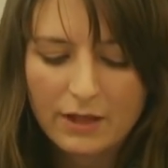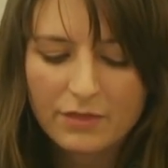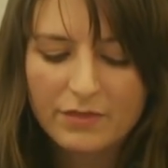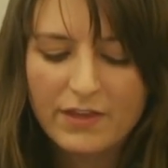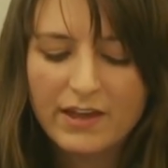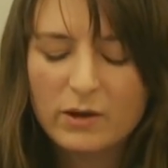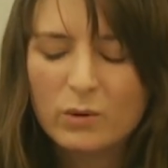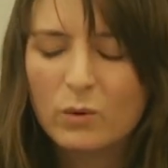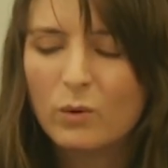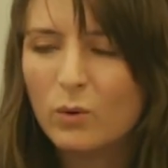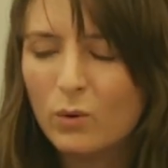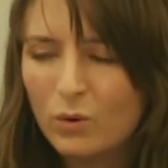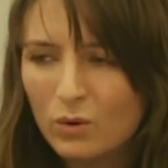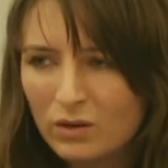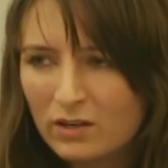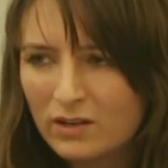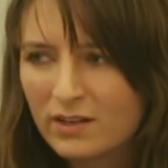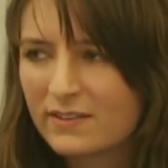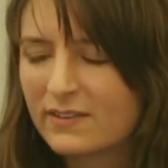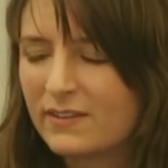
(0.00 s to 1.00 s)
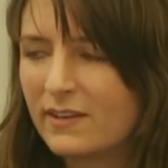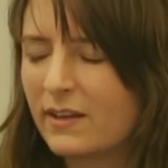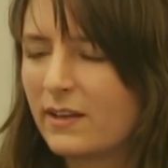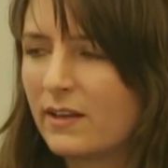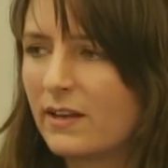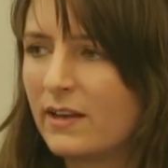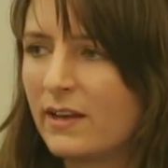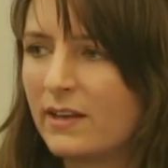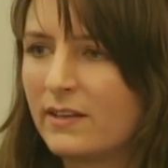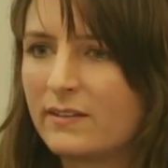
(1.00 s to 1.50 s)
they all
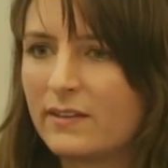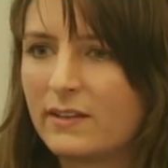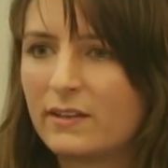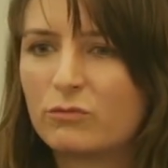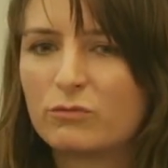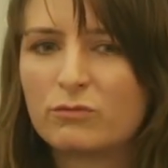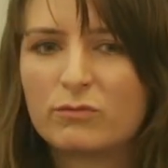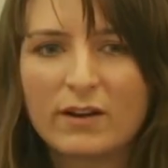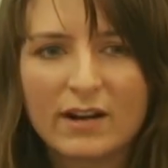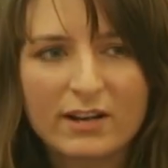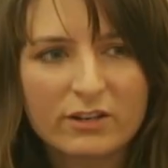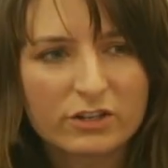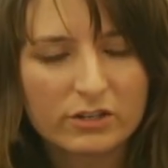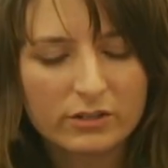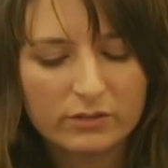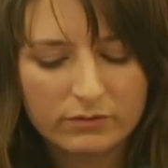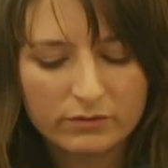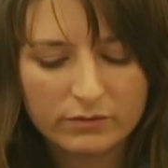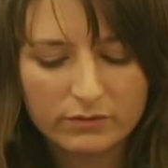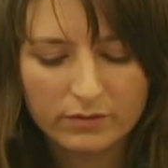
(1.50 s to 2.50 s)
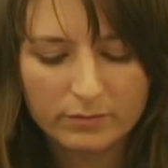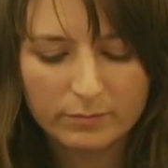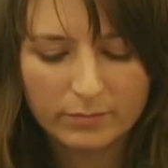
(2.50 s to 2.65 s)
articulated rational